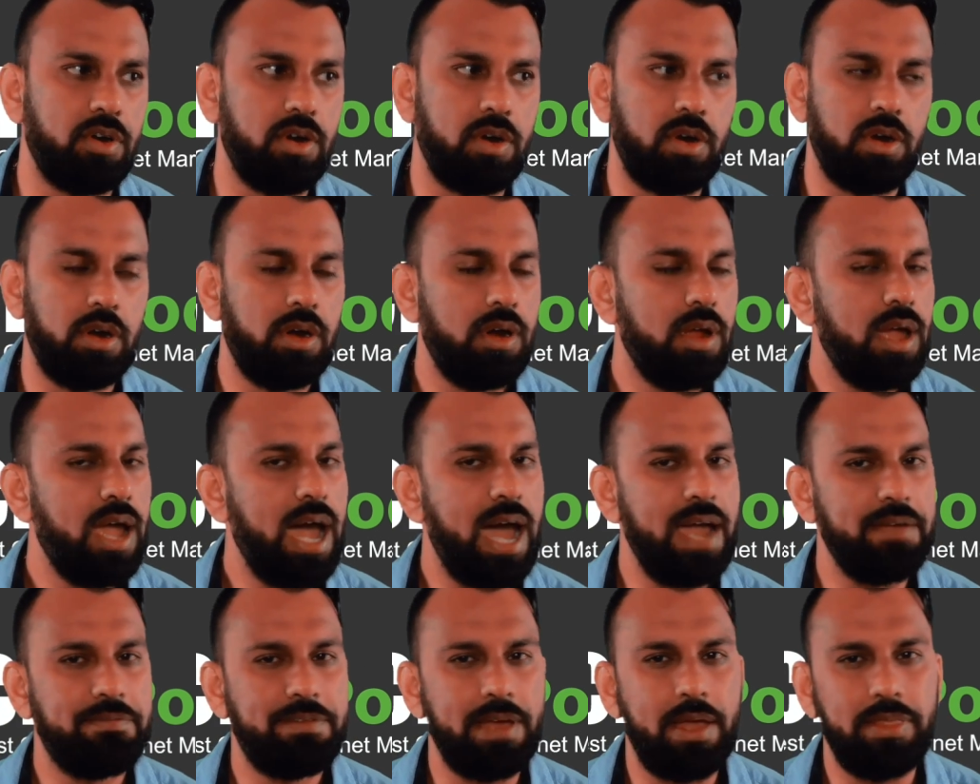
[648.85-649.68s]
I found
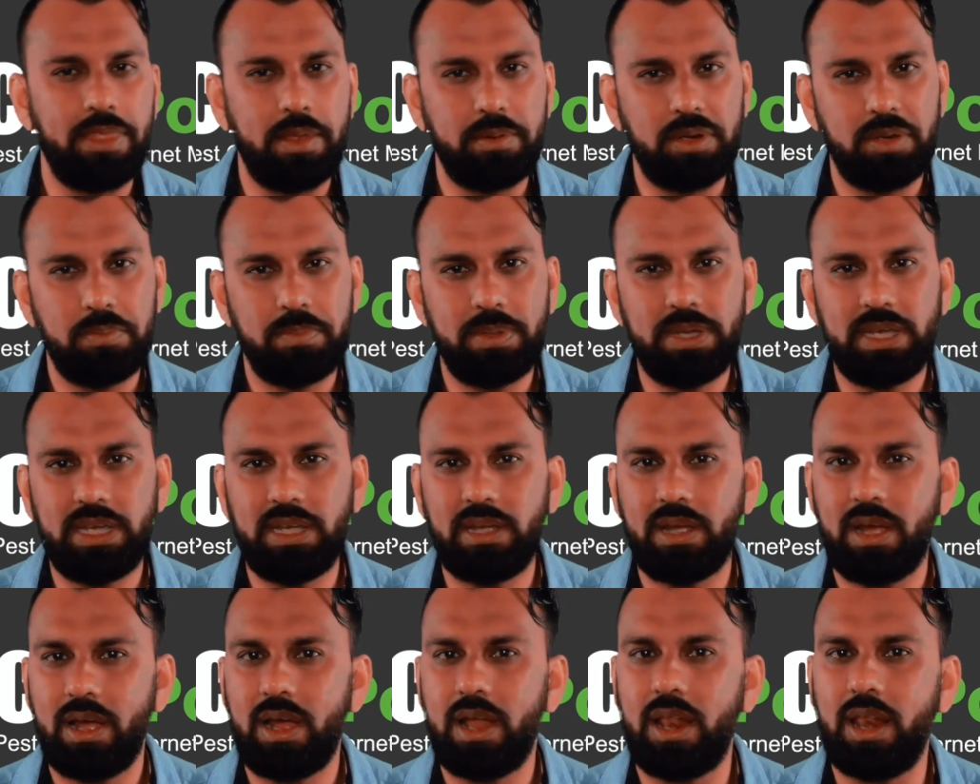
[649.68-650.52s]
them to be a
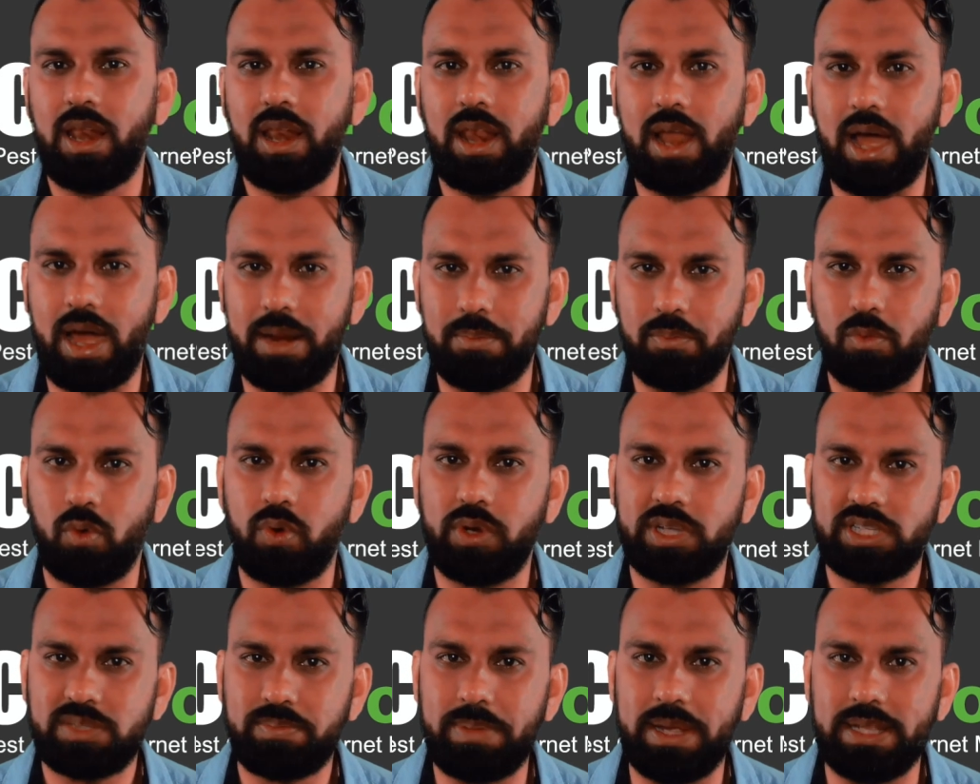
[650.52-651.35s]
lot more
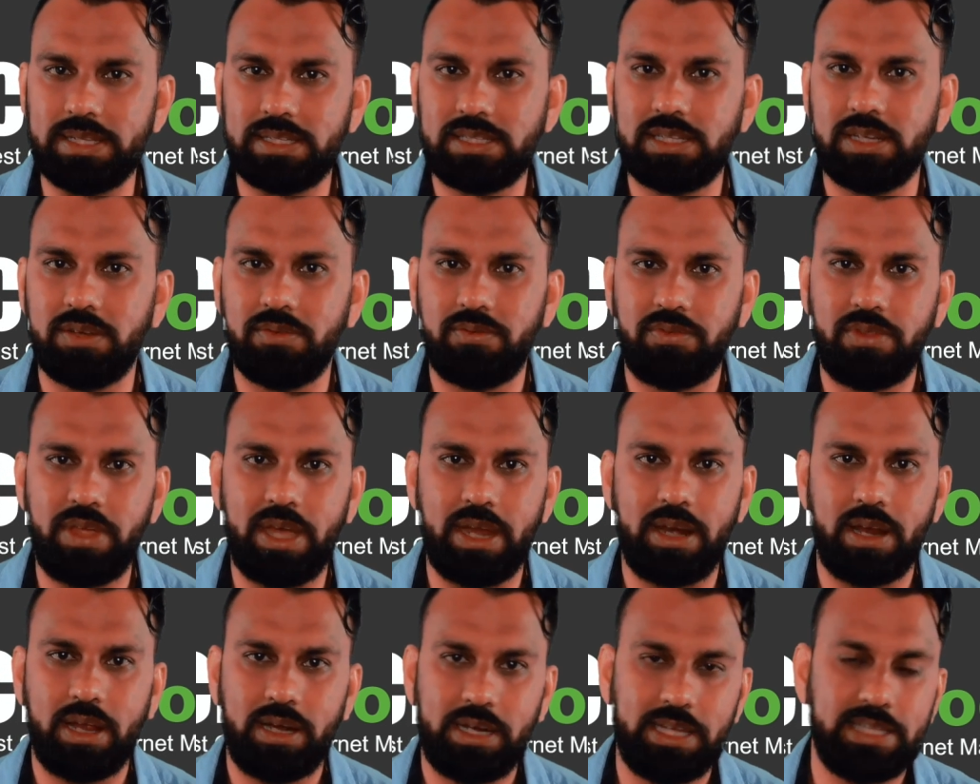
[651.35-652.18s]
expensive than at least
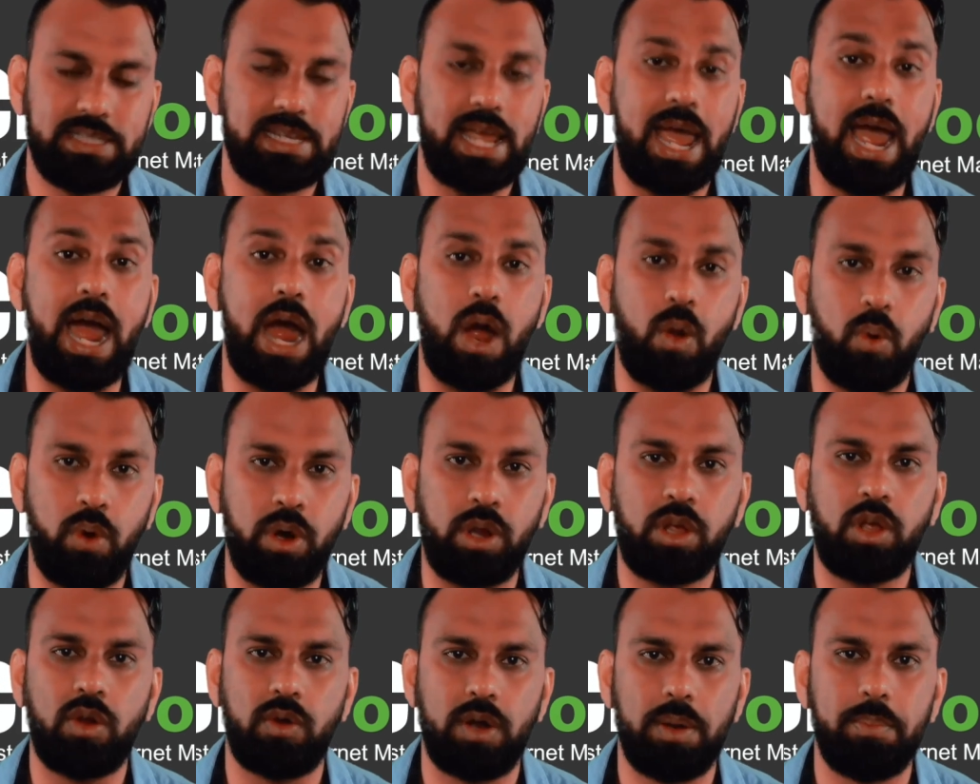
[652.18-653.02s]
our current
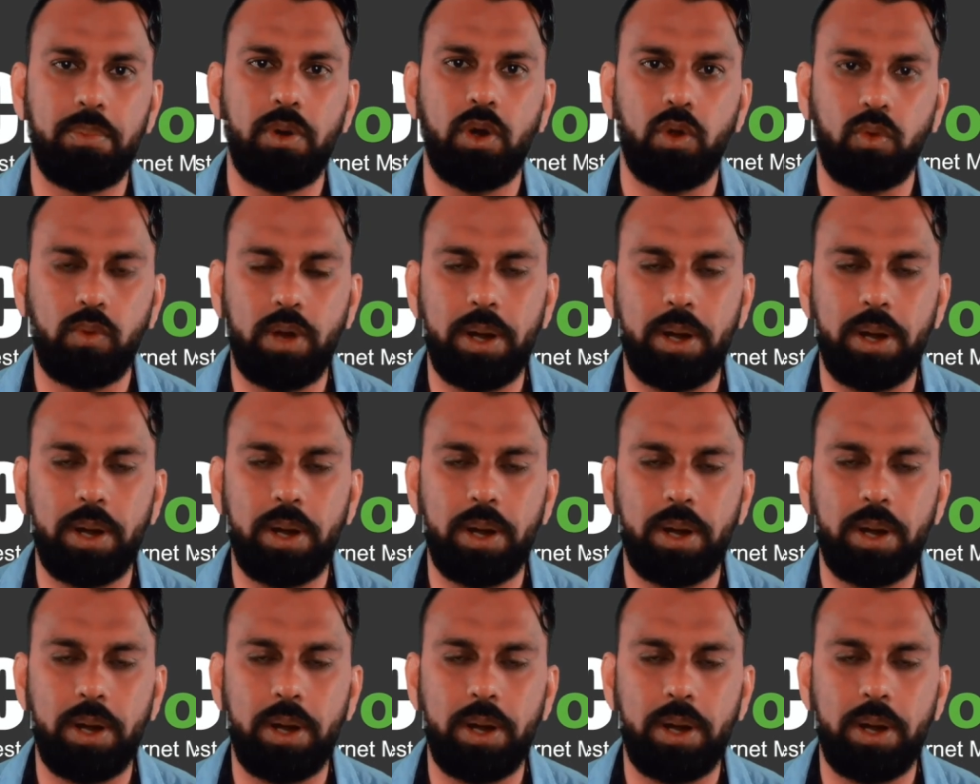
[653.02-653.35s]
program.